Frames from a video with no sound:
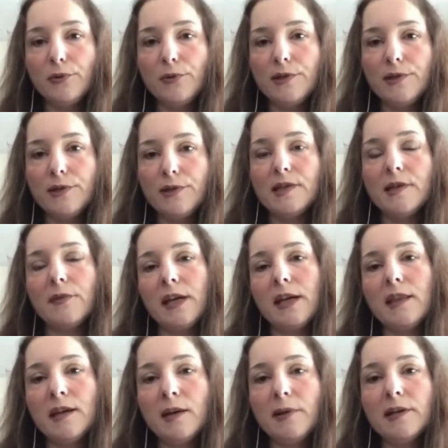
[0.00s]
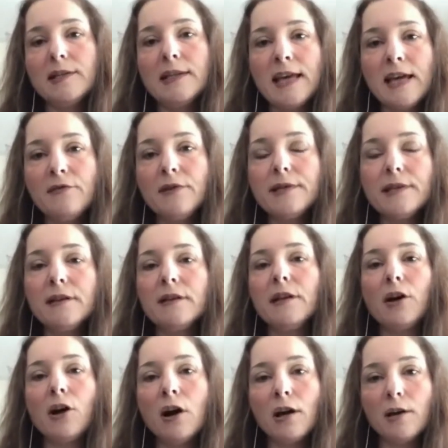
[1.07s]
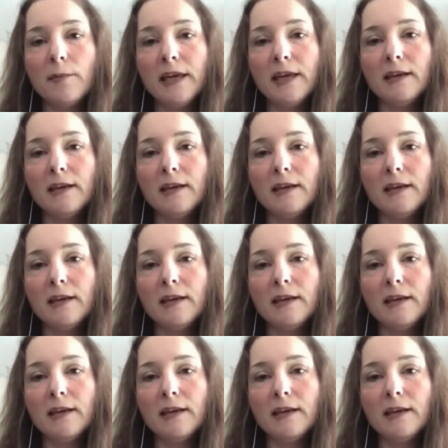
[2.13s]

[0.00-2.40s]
put something in there, because in every single economy,